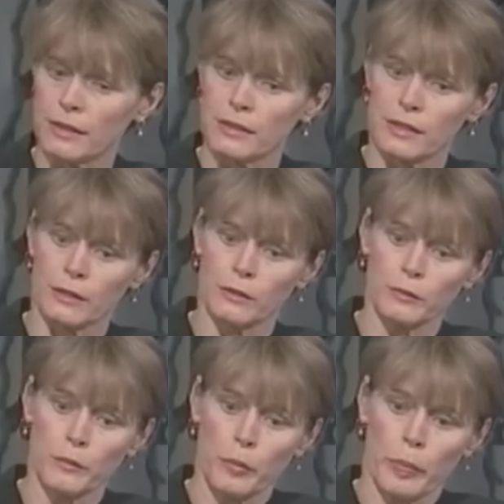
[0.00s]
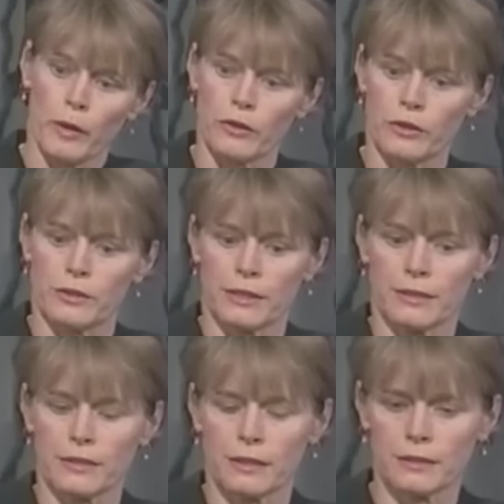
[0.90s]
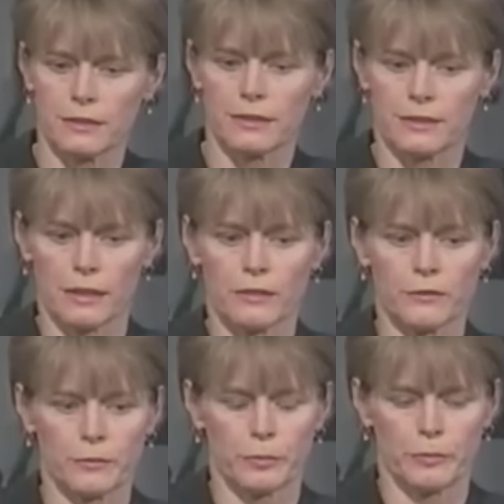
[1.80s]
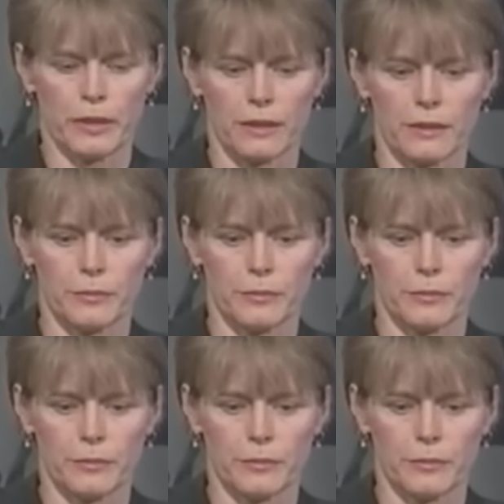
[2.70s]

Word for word: So although Scientology itself uh,